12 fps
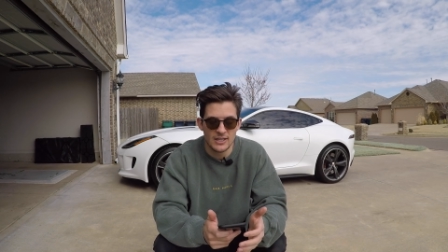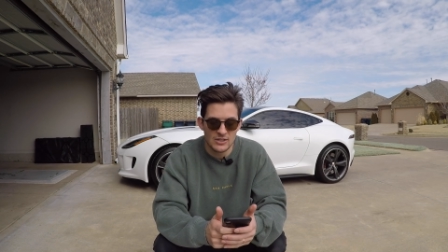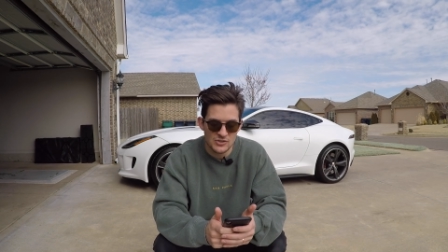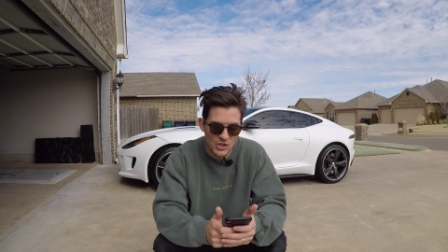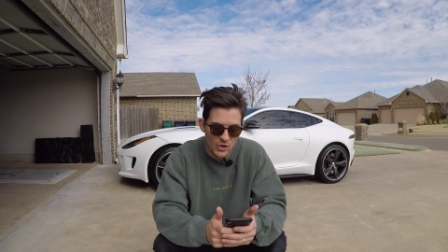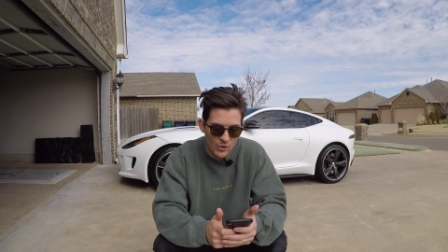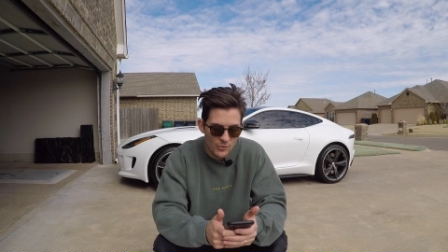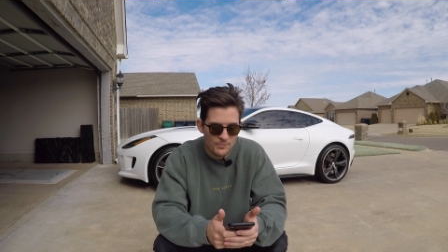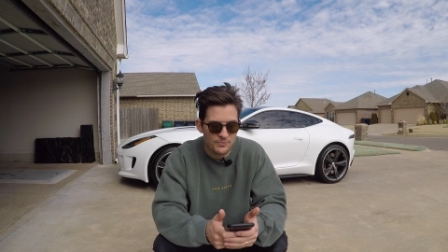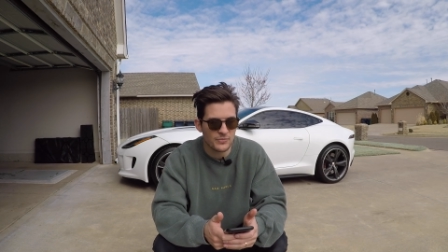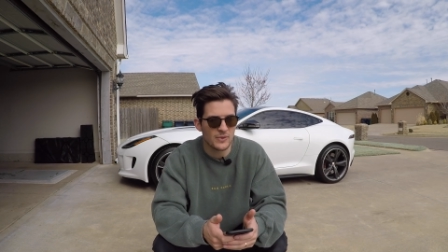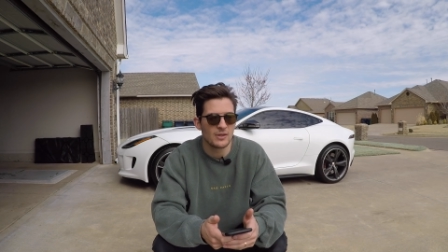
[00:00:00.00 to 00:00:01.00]
So,
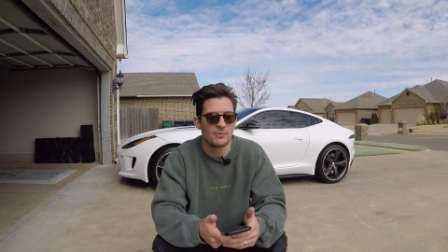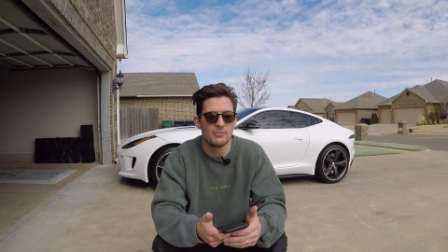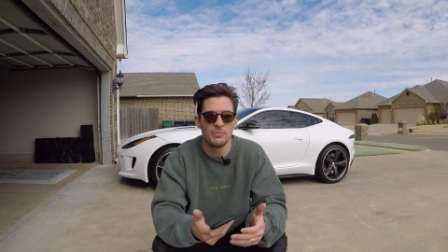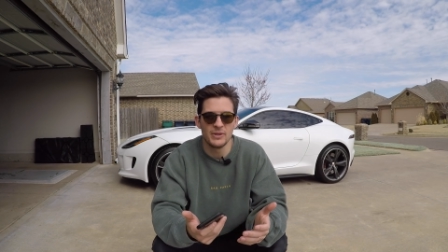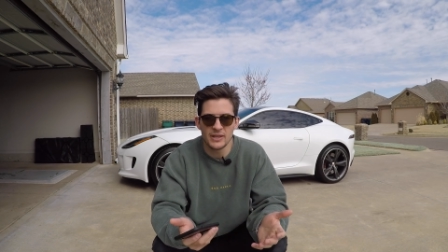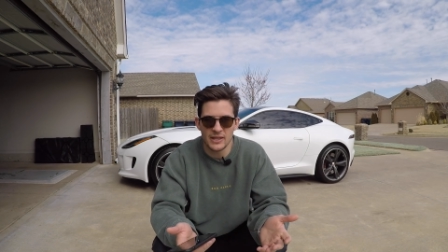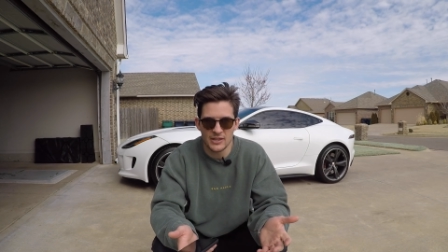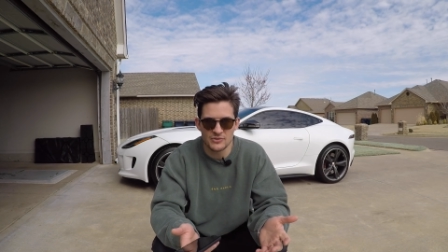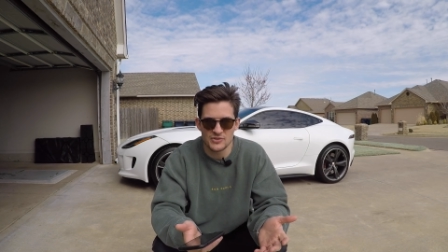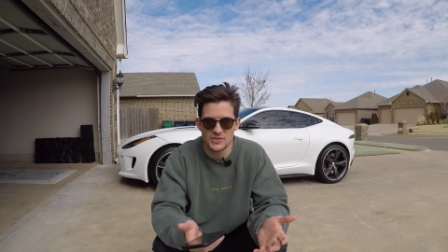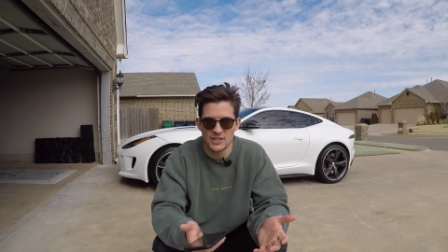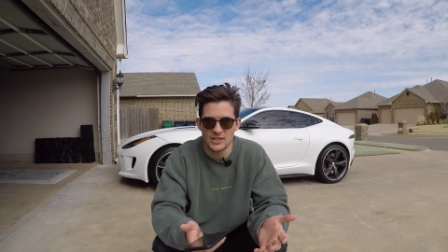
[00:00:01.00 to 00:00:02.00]
being
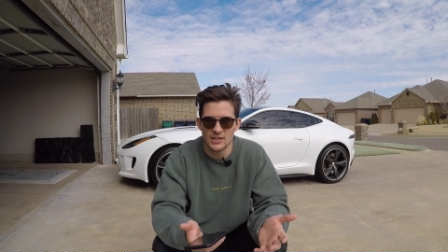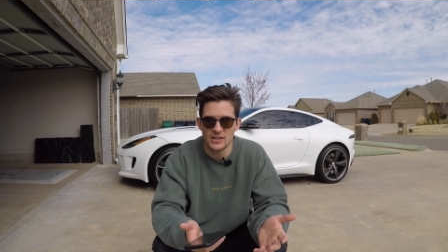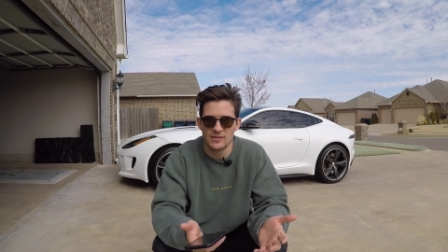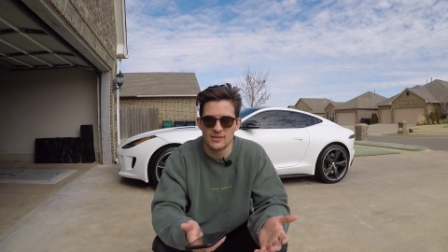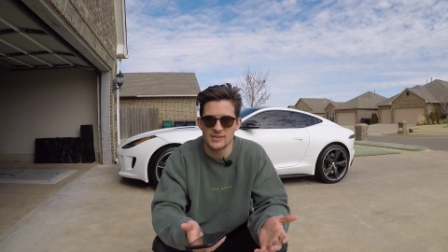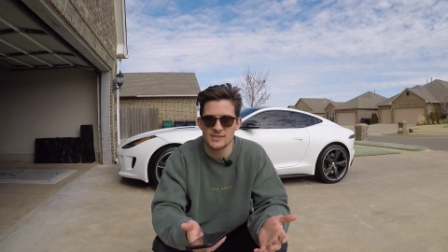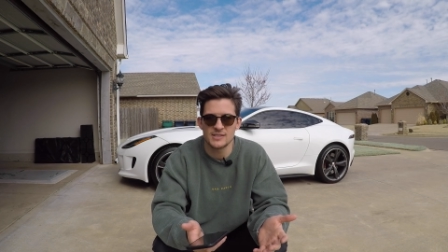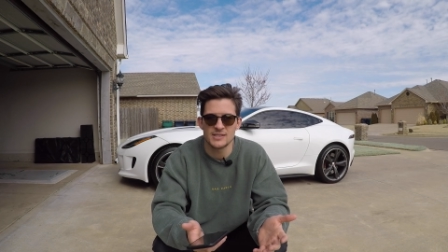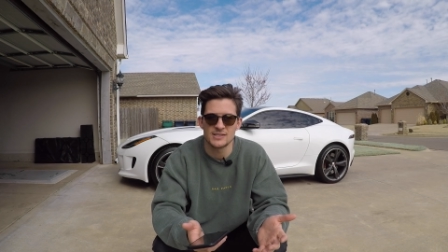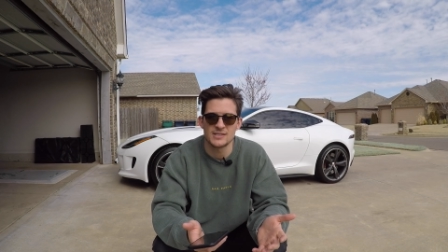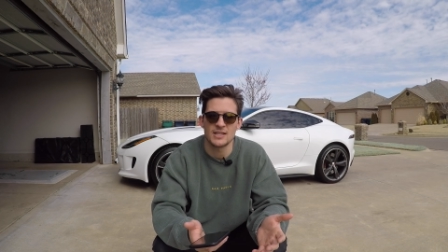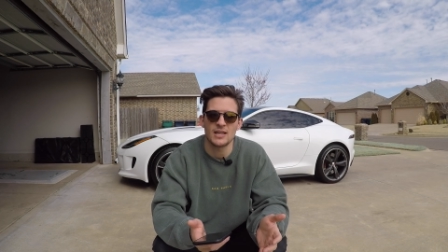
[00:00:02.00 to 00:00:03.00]
interested in this
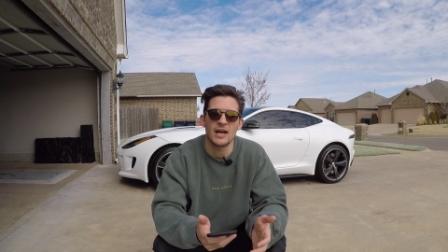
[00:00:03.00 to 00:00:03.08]
statistic,